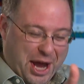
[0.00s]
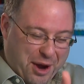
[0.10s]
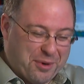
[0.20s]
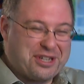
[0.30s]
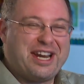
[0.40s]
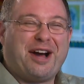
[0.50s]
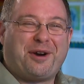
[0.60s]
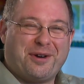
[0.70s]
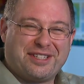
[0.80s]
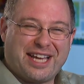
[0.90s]
and which now
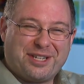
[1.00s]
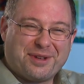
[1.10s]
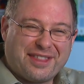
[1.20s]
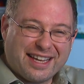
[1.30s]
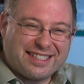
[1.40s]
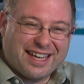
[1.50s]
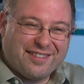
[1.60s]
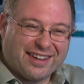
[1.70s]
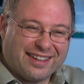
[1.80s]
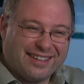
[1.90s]
coincides with
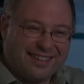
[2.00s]
Thanksgiving.